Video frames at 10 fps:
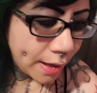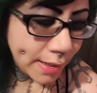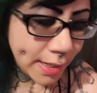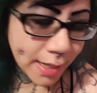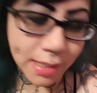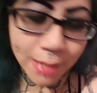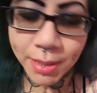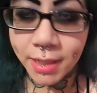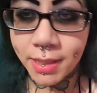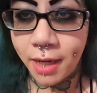9 times
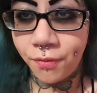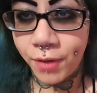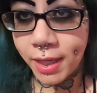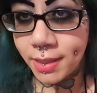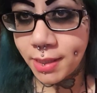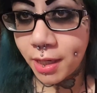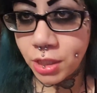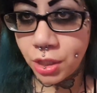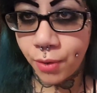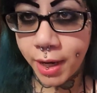out of 10, if I get a
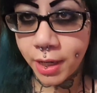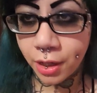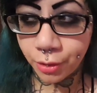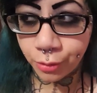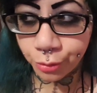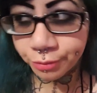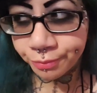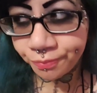tattoo, I know